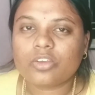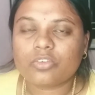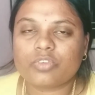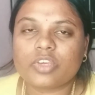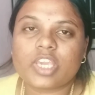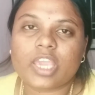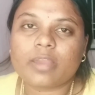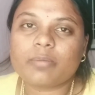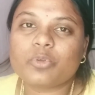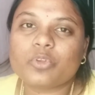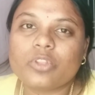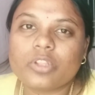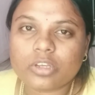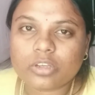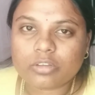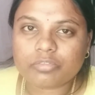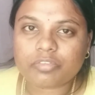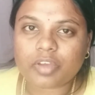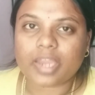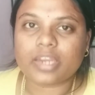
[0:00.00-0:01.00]
we came to
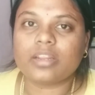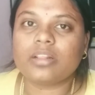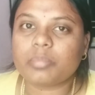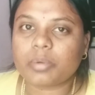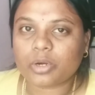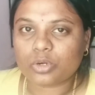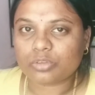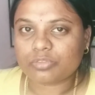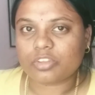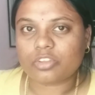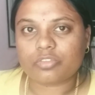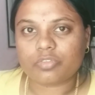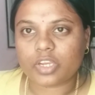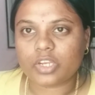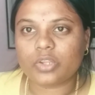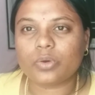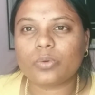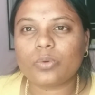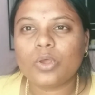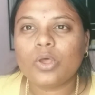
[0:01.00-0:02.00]
the final part of this
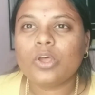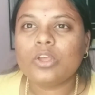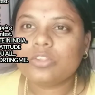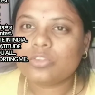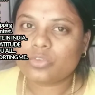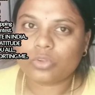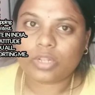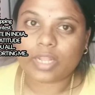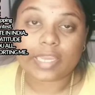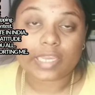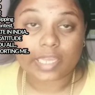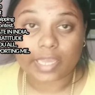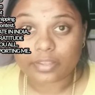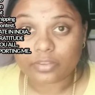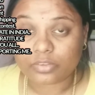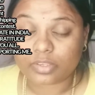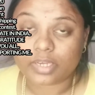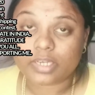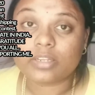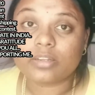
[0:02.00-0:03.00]
video. So like I
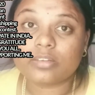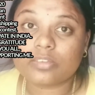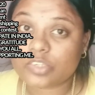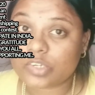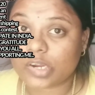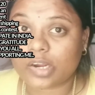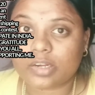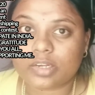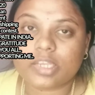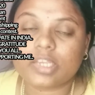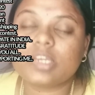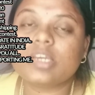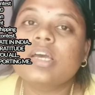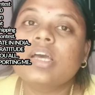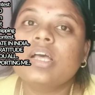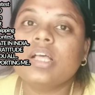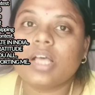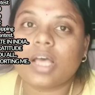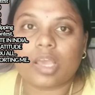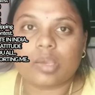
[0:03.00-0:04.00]
said in starting,
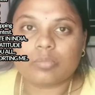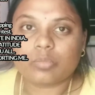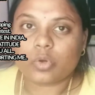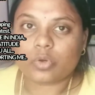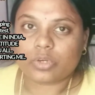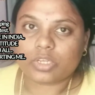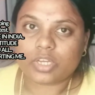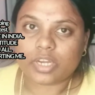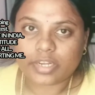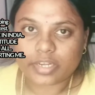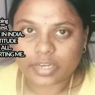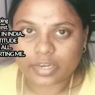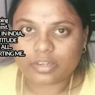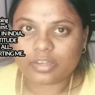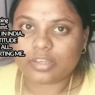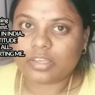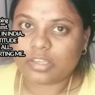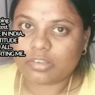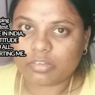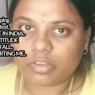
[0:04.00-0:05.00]
I'm gonna
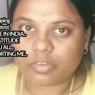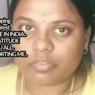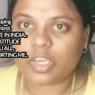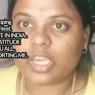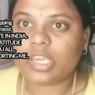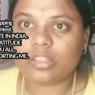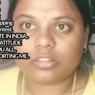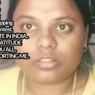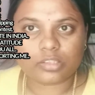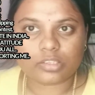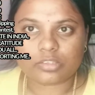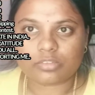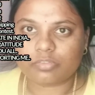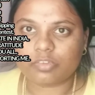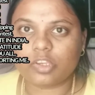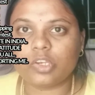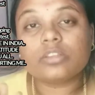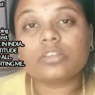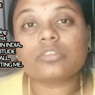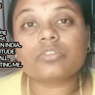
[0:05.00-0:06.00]
conduct a giveaway in this
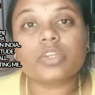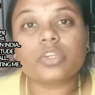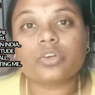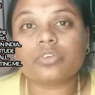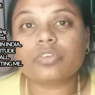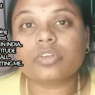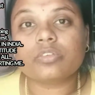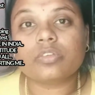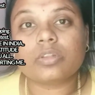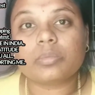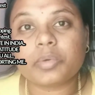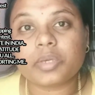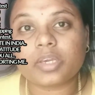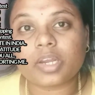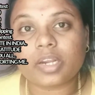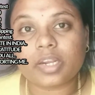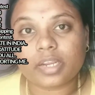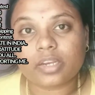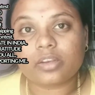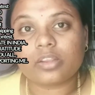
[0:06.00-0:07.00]
video. We will be
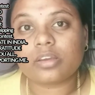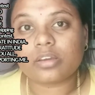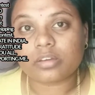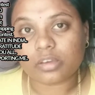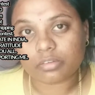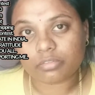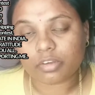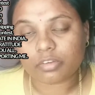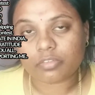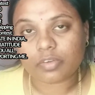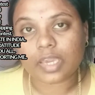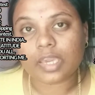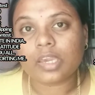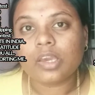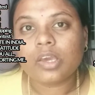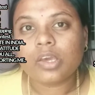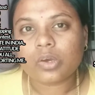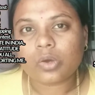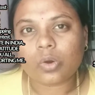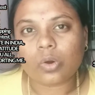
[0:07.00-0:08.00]
conducting a giveaway
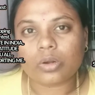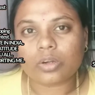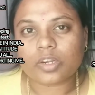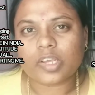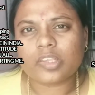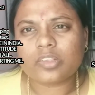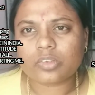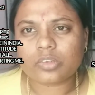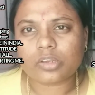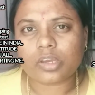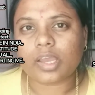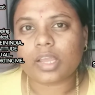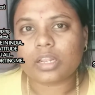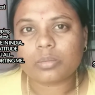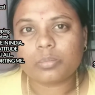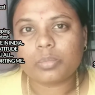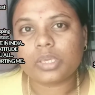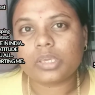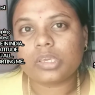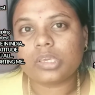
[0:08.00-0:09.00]
contest. I'll
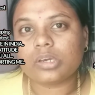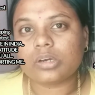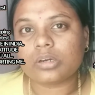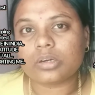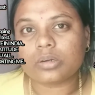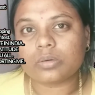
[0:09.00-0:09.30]
be